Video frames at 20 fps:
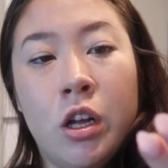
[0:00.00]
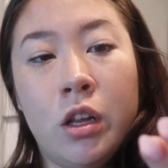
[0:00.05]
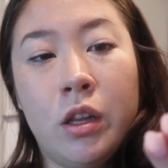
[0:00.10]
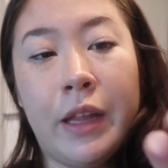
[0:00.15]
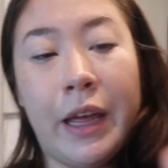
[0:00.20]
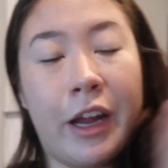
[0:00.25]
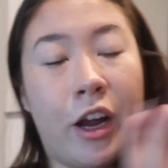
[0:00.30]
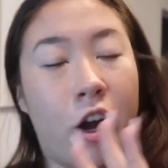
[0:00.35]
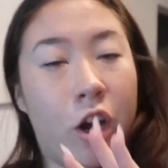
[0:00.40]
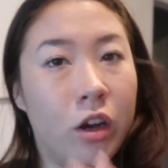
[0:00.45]

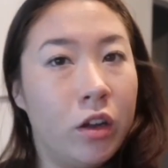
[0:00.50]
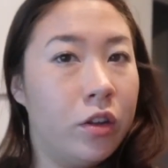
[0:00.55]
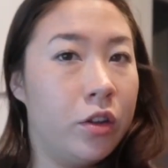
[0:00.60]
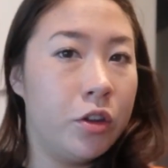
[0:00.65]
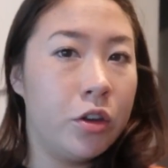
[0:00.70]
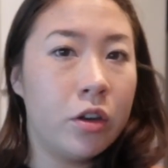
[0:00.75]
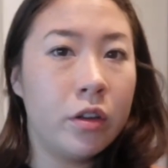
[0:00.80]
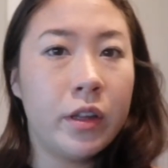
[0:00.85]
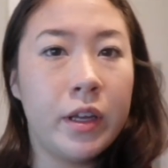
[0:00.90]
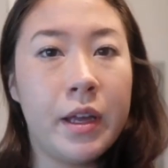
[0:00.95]
like are
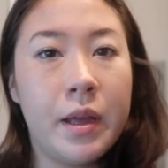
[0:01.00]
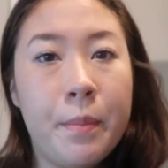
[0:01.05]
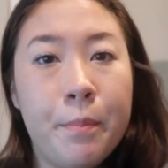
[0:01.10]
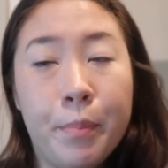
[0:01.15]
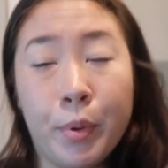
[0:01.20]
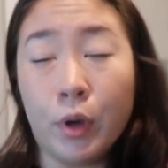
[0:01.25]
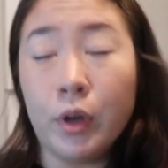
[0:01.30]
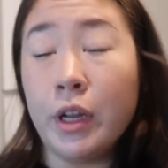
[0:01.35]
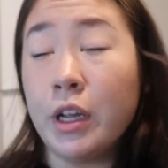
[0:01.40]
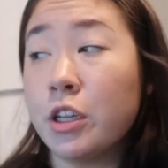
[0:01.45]
literally
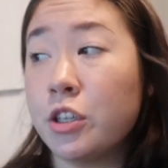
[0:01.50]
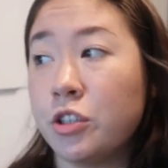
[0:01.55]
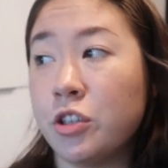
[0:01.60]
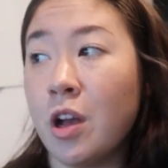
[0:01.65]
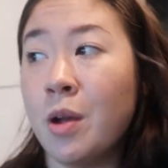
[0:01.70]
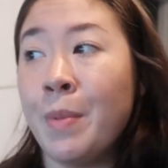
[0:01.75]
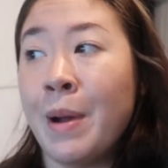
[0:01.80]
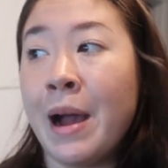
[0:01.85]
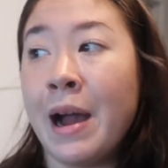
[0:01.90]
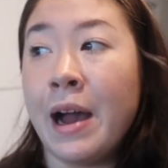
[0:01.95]
burning
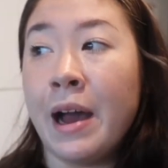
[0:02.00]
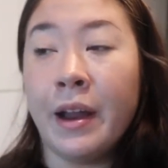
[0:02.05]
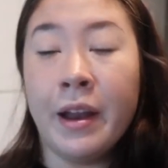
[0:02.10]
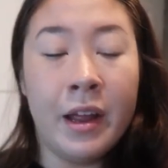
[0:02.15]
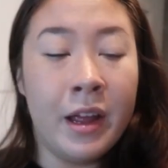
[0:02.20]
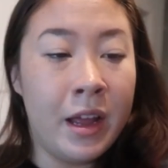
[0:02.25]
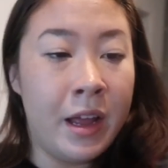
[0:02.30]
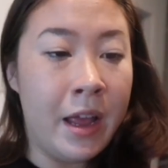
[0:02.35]
so bad